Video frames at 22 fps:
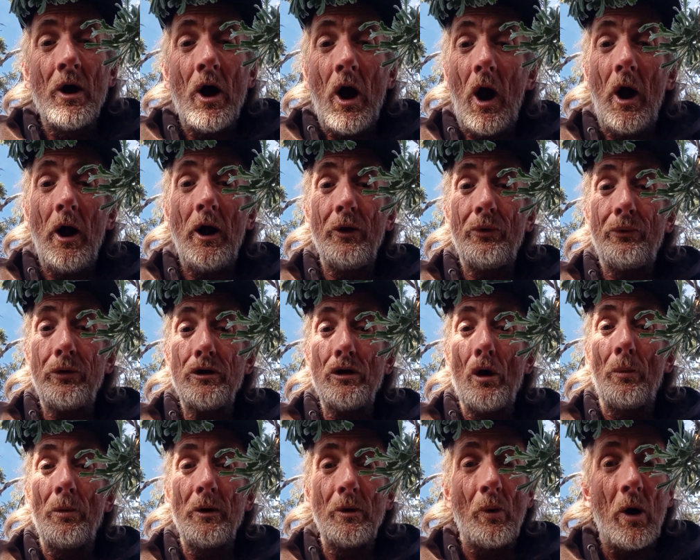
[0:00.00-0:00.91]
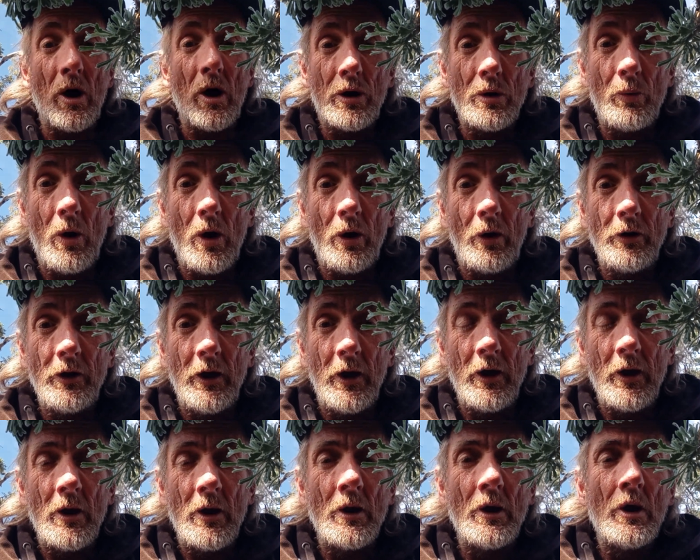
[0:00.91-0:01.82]
I ain't seen nobody walk on water yet,
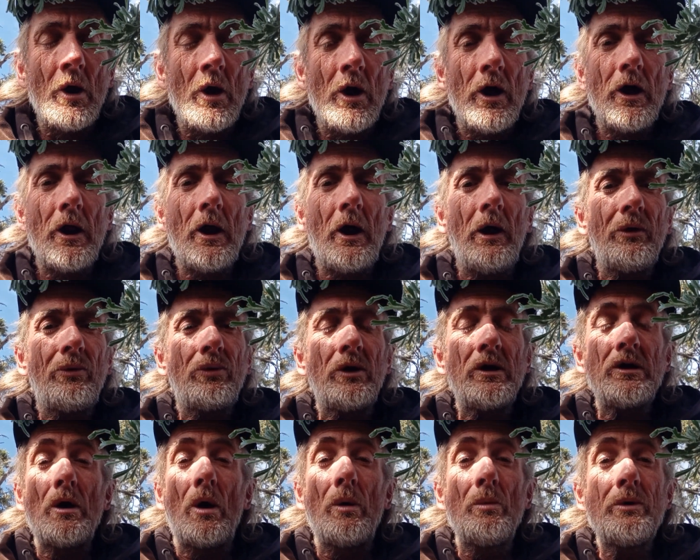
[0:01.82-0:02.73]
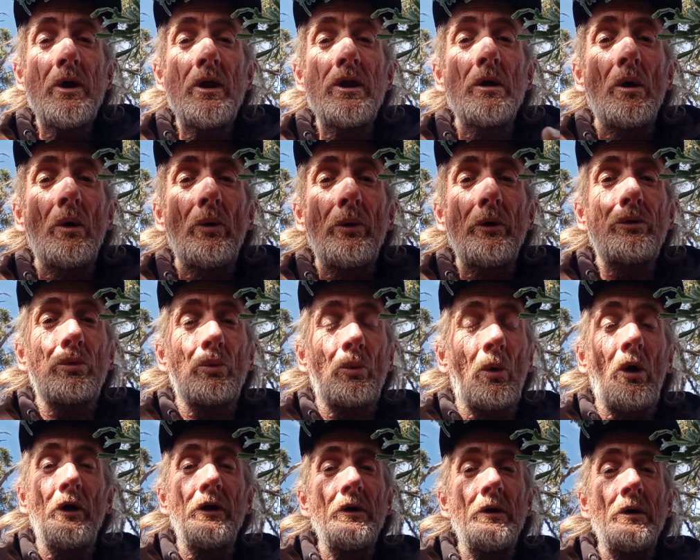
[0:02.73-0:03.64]
and I ain't seen no video that's
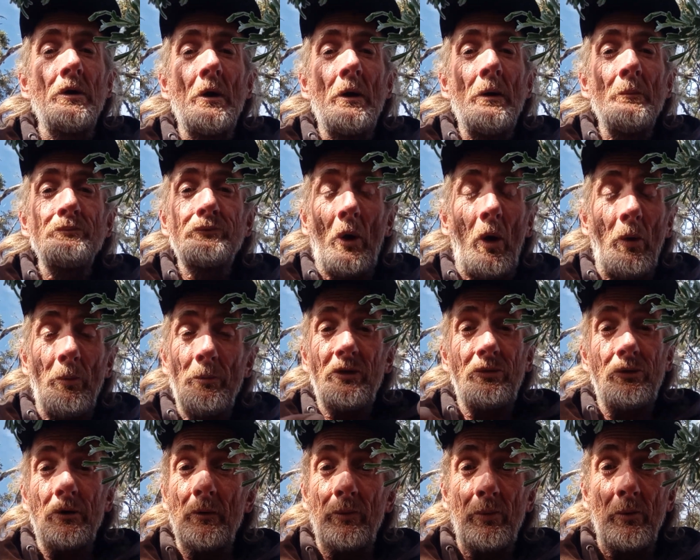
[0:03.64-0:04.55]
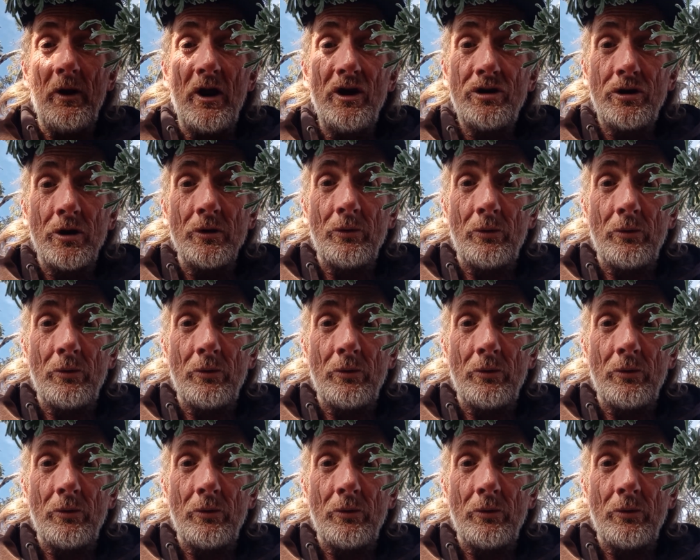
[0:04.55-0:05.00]
really it's all misinformation.